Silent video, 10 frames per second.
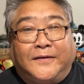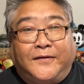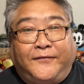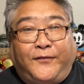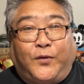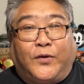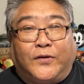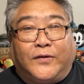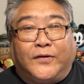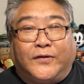
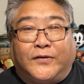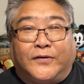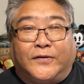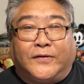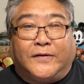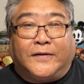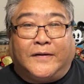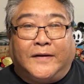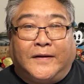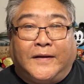for her,
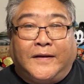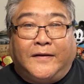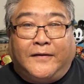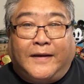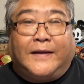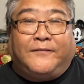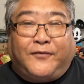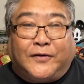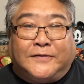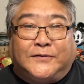
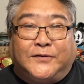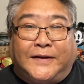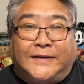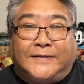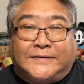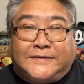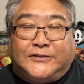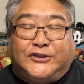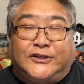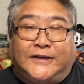for exuding this
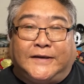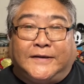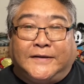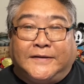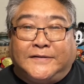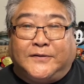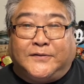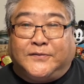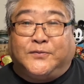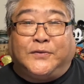Qi. So
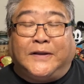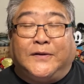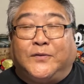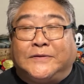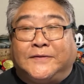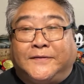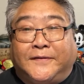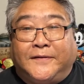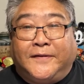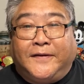it really wasn't
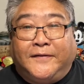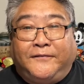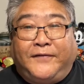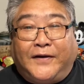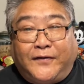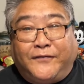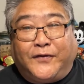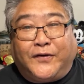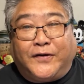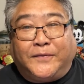fair for
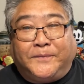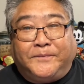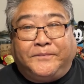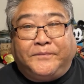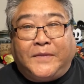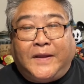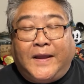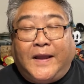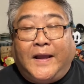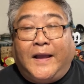her.
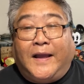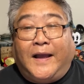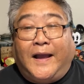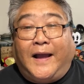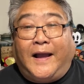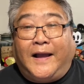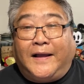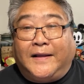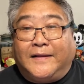Uh,